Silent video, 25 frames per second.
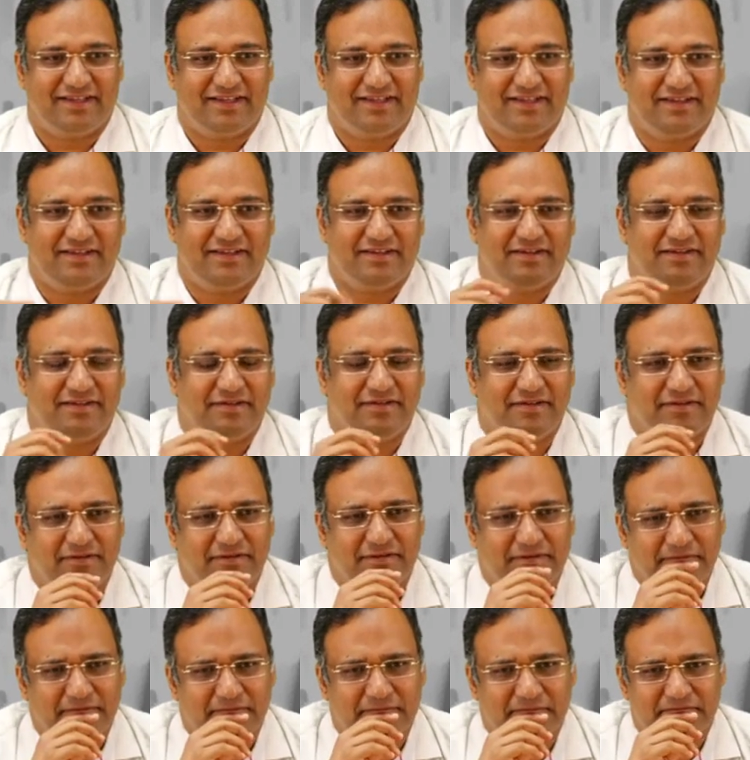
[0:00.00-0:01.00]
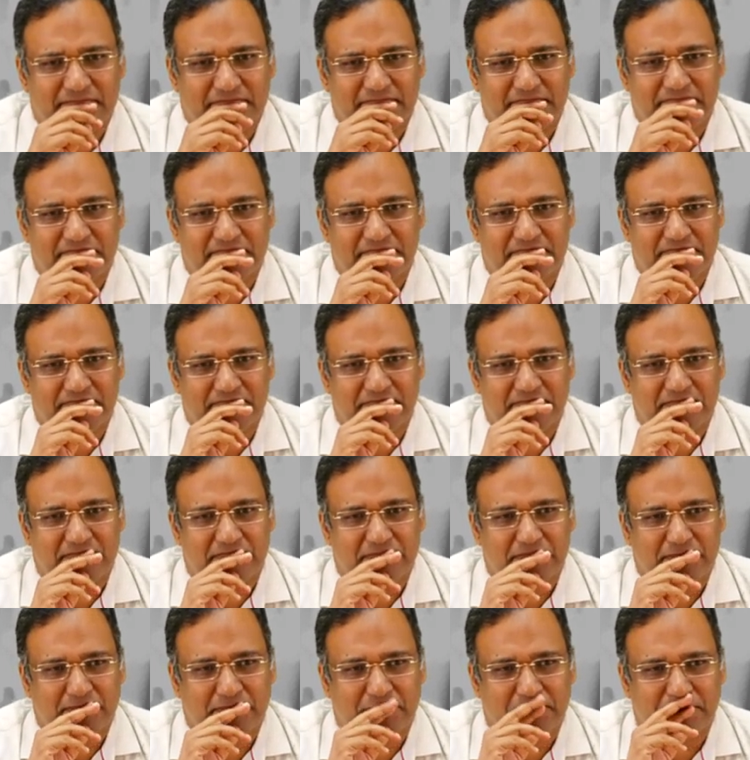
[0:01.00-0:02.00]

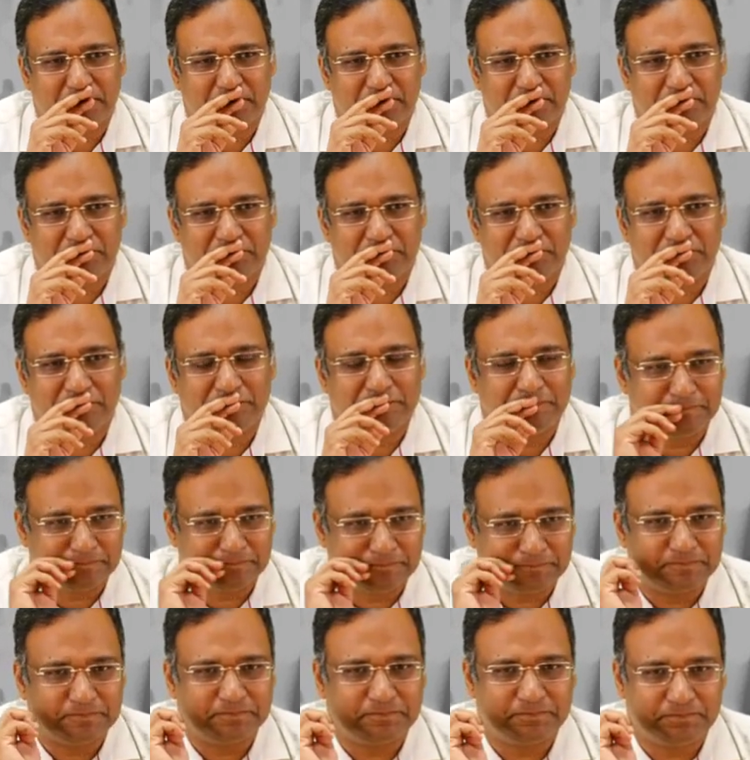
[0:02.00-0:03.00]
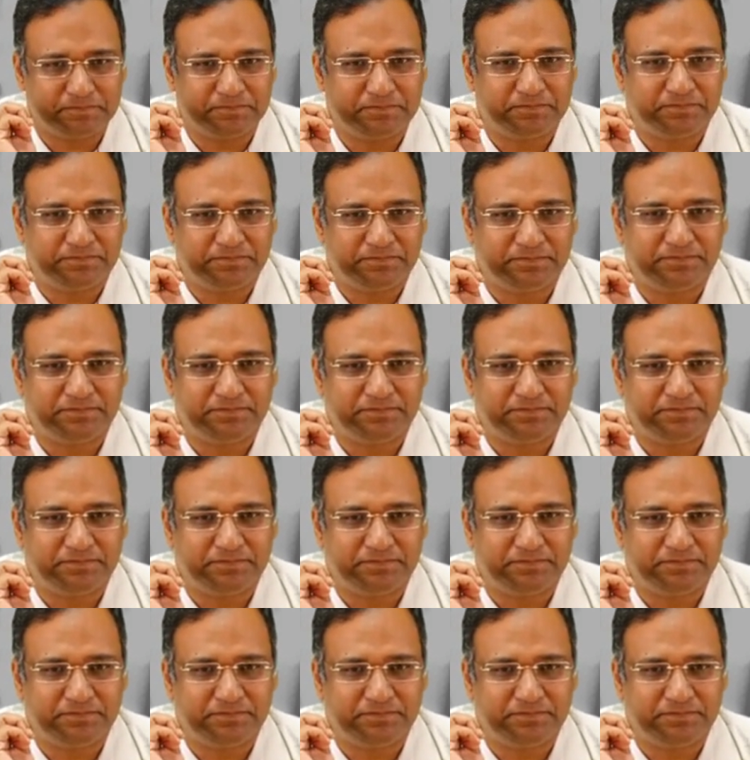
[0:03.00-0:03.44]
[no speech]